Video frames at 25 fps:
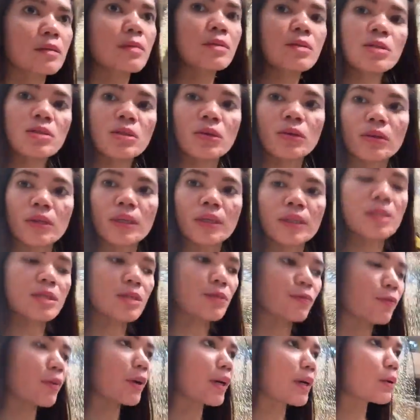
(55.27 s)
So let's
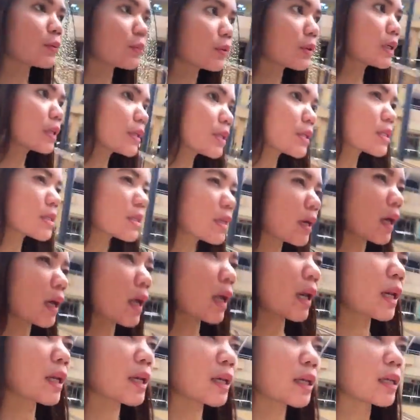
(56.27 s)
find where is the
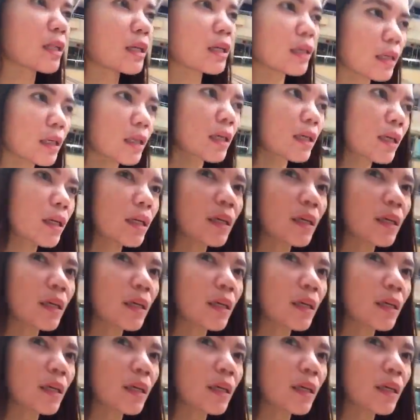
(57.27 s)
clinic.